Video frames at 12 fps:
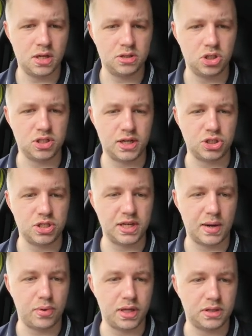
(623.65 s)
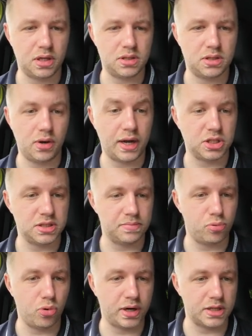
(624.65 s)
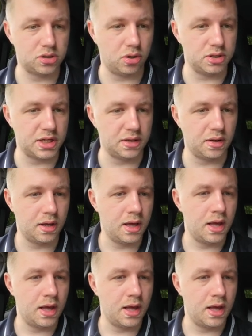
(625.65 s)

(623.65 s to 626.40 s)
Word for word: Doesn't actually say what that does. I actually said broadcast content.